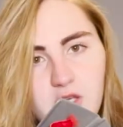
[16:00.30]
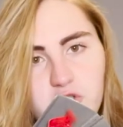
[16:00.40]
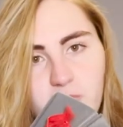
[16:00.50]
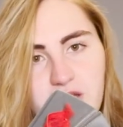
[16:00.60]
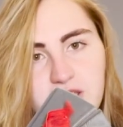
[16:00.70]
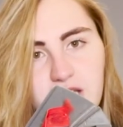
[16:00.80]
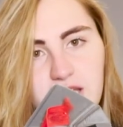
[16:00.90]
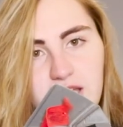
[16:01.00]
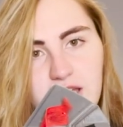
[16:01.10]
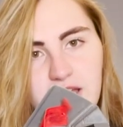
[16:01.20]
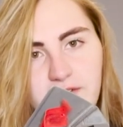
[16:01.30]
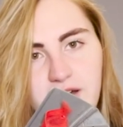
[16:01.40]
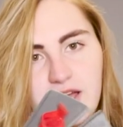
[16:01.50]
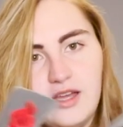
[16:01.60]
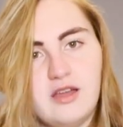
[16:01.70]
So basically if
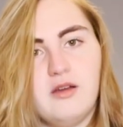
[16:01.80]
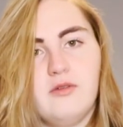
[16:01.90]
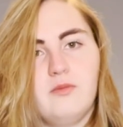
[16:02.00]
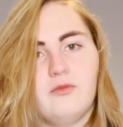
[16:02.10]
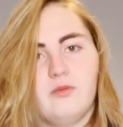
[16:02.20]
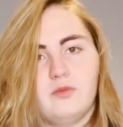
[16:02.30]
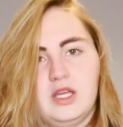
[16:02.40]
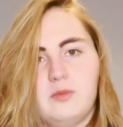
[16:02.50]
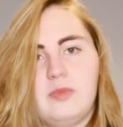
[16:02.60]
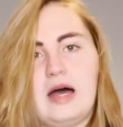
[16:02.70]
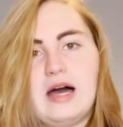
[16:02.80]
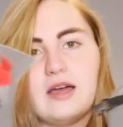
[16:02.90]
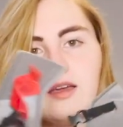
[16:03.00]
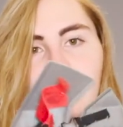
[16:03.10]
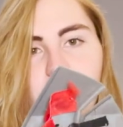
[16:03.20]
I lean
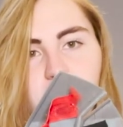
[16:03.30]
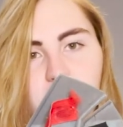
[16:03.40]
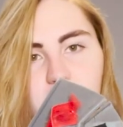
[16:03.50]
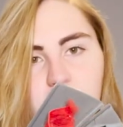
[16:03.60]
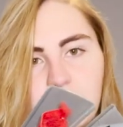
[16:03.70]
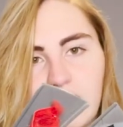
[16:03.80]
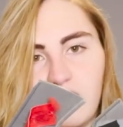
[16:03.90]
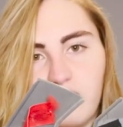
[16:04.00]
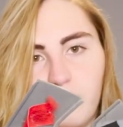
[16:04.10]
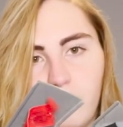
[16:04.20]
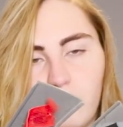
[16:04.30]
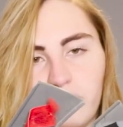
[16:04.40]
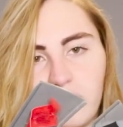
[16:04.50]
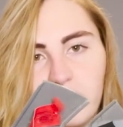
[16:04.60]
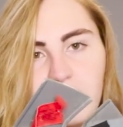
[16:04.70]
back, it kind of
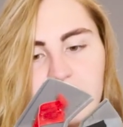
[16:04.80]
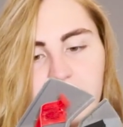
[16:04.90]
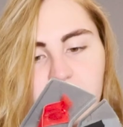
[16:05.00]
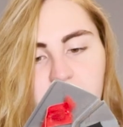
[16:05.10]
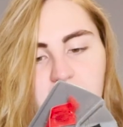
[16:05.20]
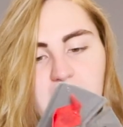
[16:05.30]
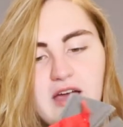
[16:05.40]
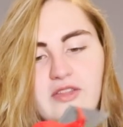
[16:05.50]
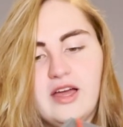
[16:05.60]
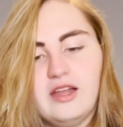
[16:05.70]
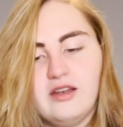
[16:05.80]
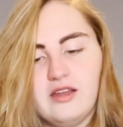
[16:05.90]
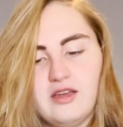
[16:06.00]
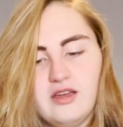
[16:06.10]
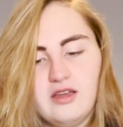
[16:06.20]
pulls like this, and then
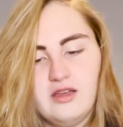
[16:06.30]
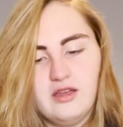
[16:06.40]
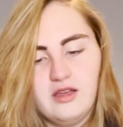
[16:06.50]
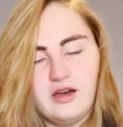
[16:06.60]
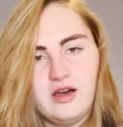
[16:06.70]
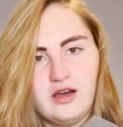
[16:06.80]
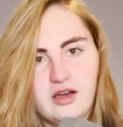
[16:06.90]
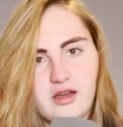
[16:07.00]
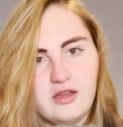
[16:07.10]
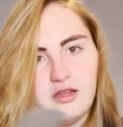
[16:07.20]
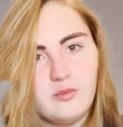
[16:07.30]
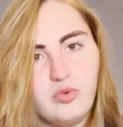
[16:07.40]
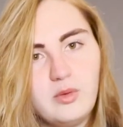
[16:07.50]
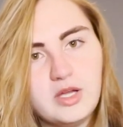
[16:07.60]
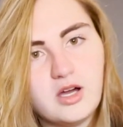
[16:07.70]

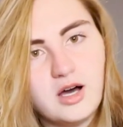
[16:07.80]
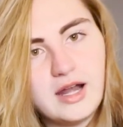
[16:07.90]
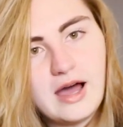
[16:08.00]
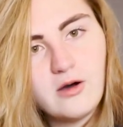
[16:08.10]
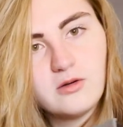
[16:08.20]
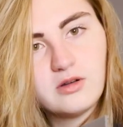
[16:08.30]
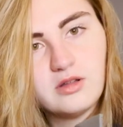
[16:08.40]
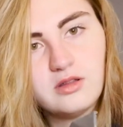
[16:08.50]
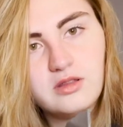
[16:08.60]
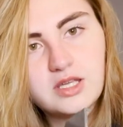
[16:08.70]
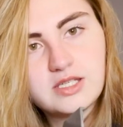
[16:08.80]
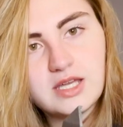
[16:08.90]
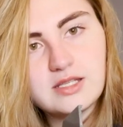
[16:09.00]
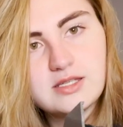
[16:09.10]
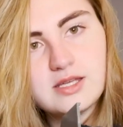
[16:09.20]
probably cut out this
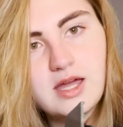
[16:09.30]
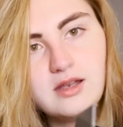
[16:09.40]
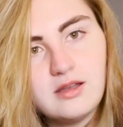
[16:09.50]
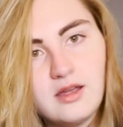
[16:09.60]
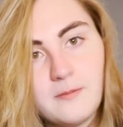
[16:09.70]
inset